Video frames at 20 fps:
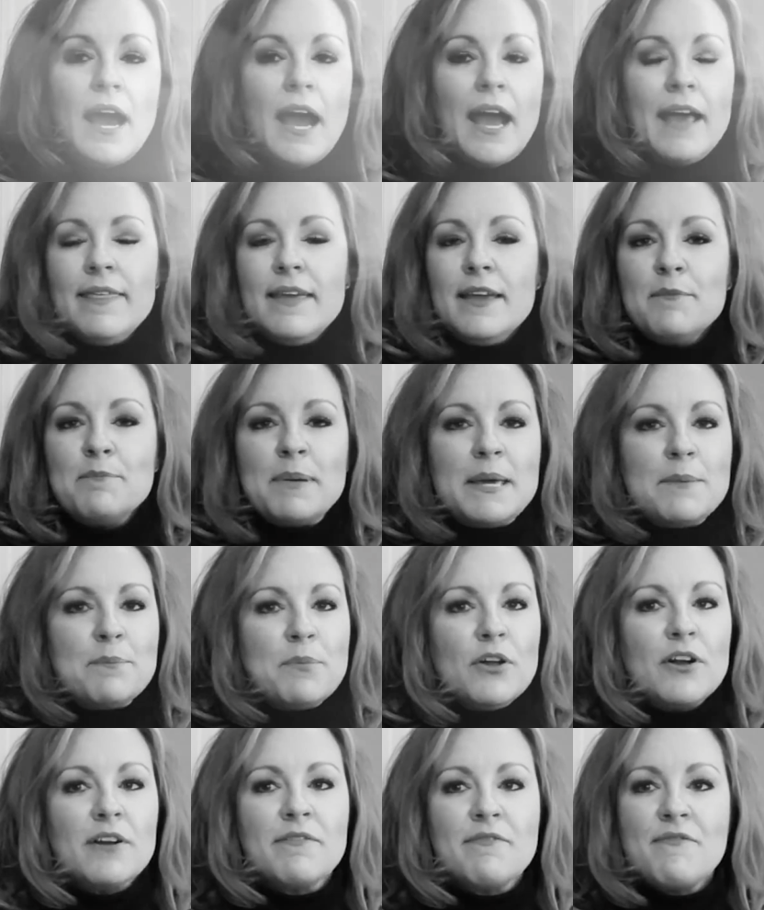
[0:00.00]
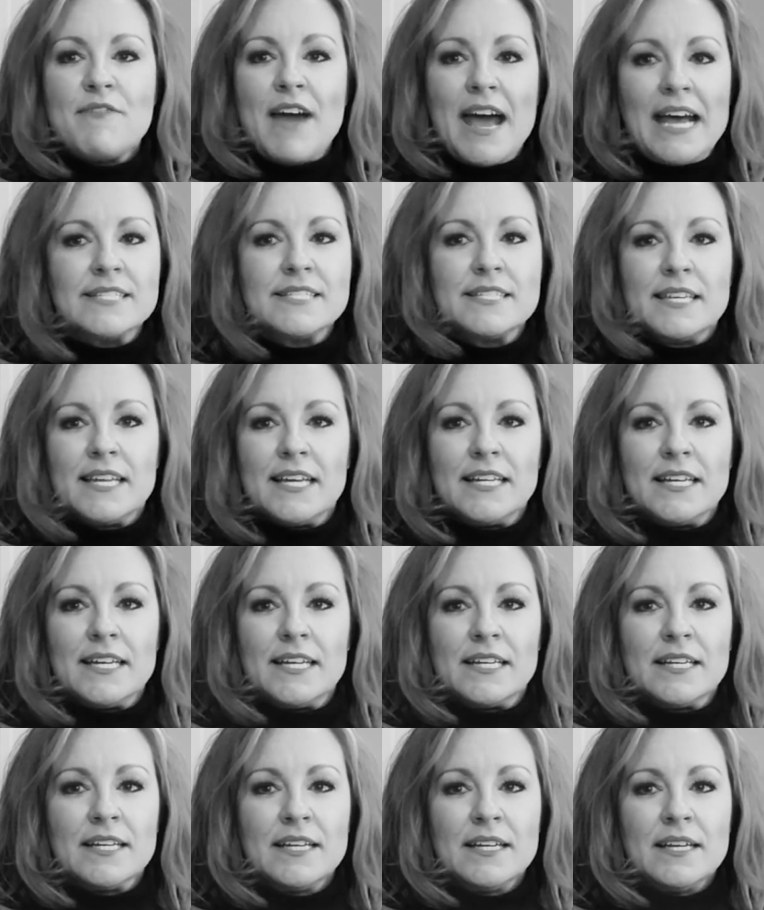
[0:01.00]
I think people are
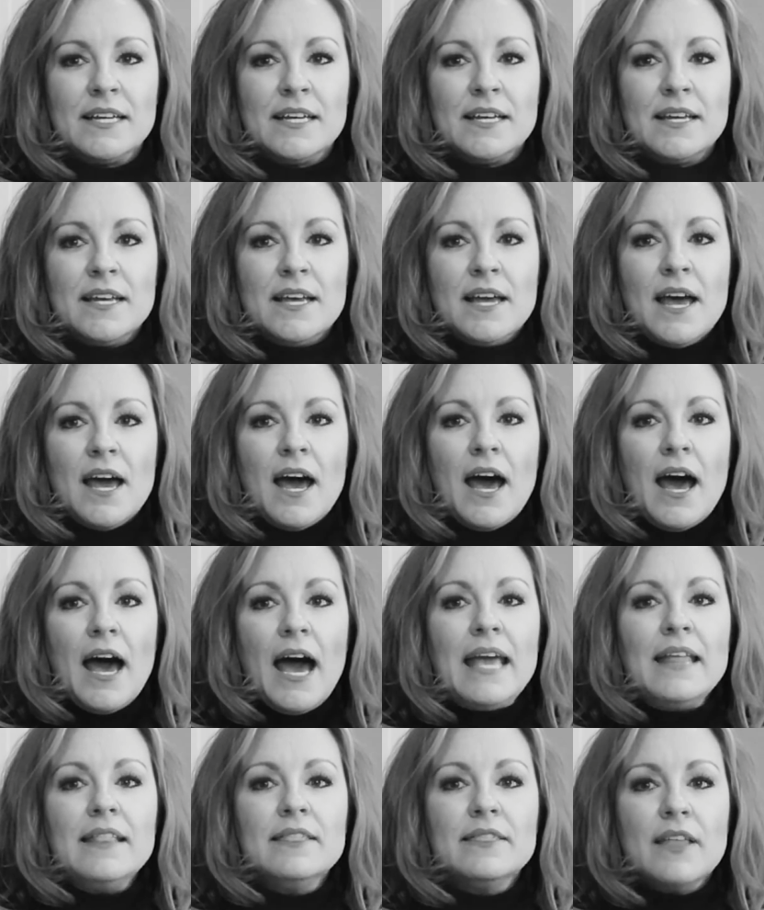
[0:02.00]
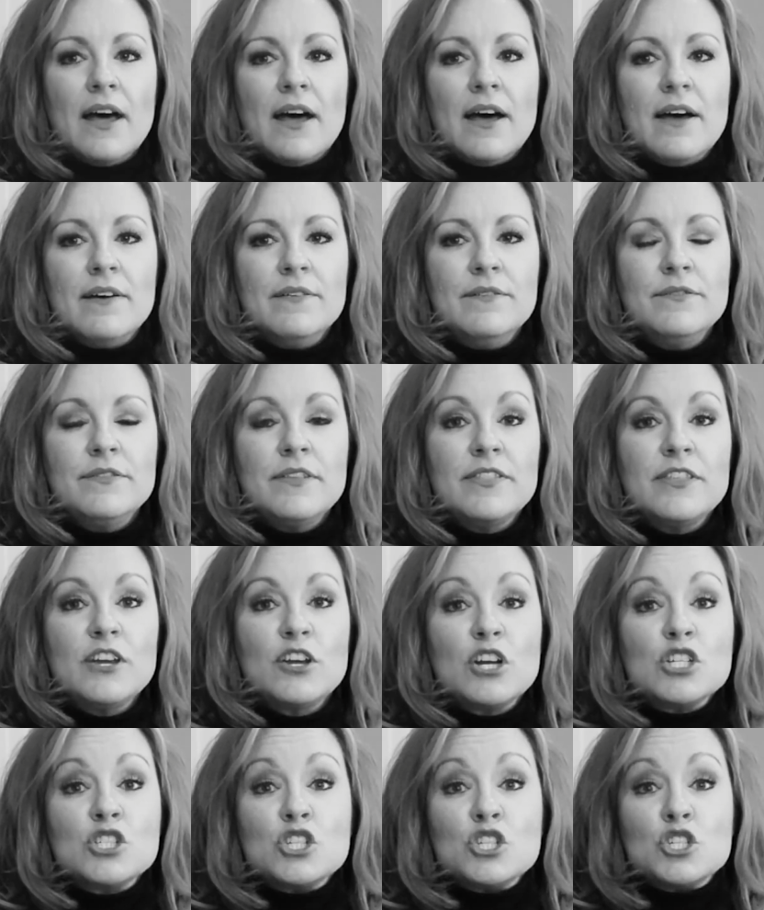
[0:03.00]
fascinating. I love that
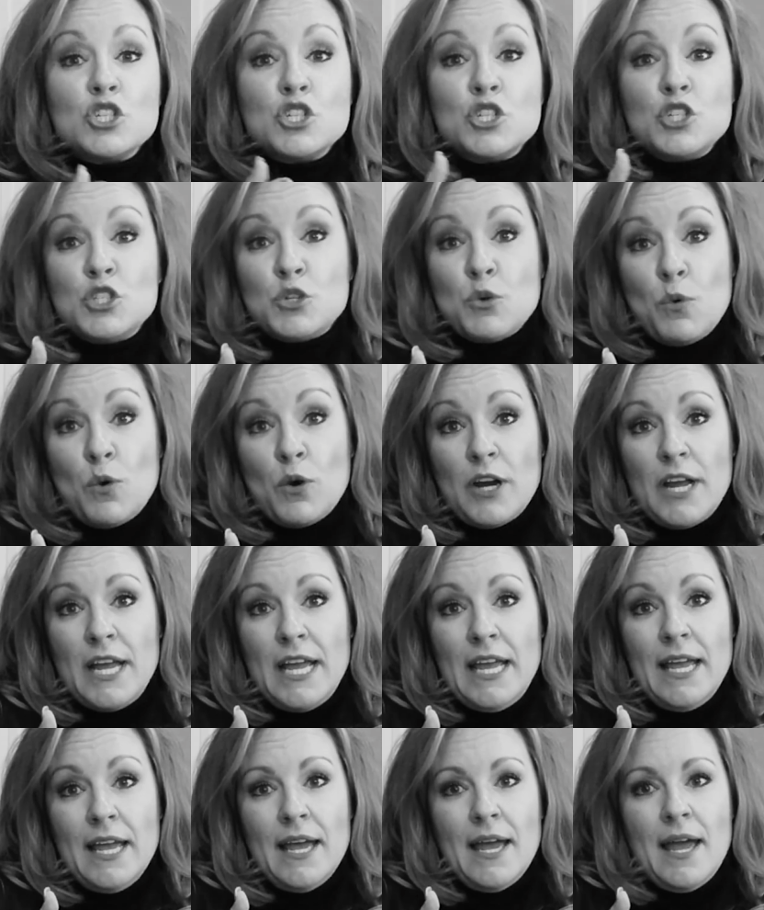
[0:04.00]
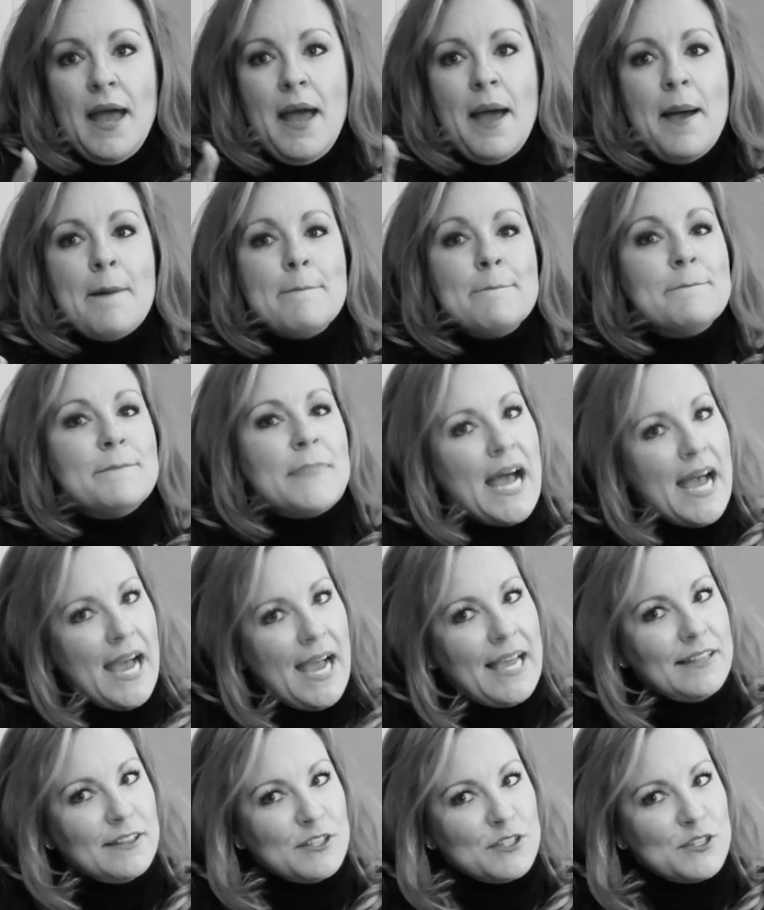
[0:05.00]
there is a story
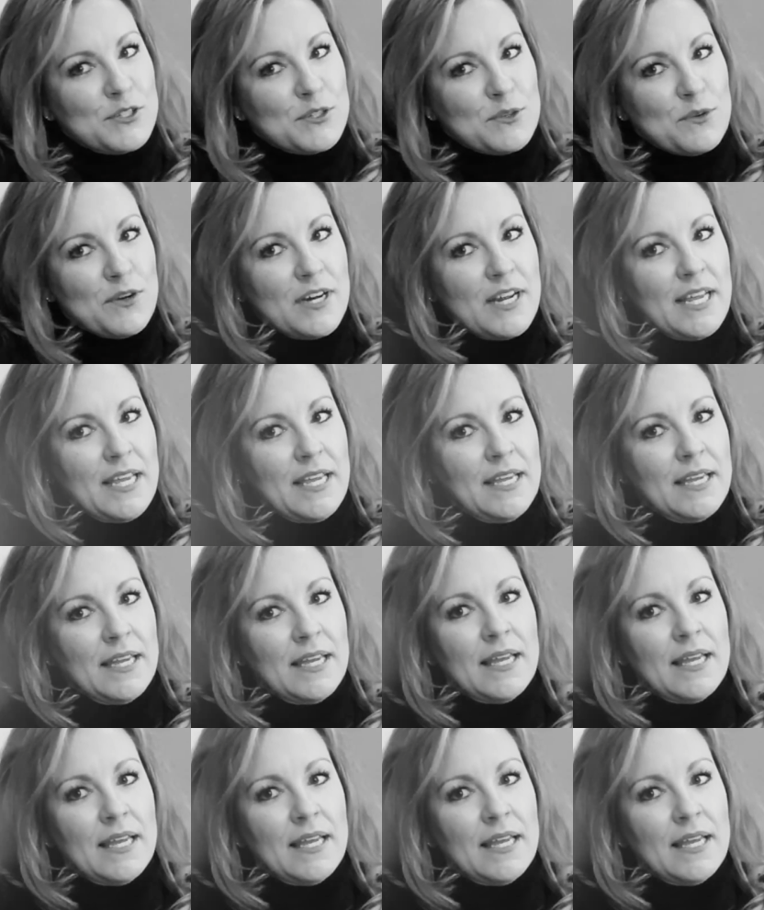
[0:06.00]
behind the story.